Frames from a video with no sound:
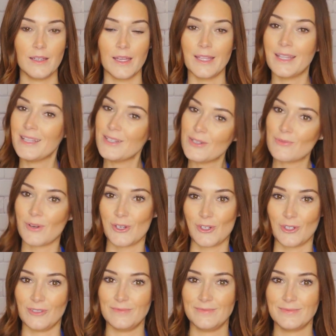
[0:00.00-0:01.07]
And then there's
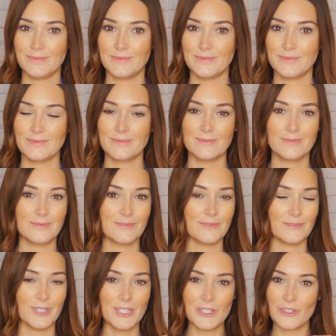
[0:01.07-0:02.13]
Rachel.
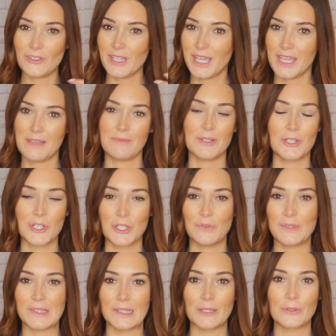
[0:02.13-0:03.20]
Rachel came and she
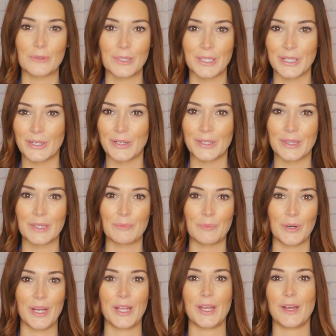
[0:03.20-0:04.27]
was literally on the
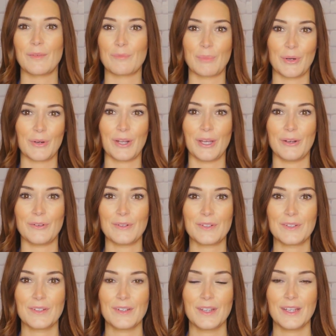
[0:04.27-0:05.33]
brink of burnout.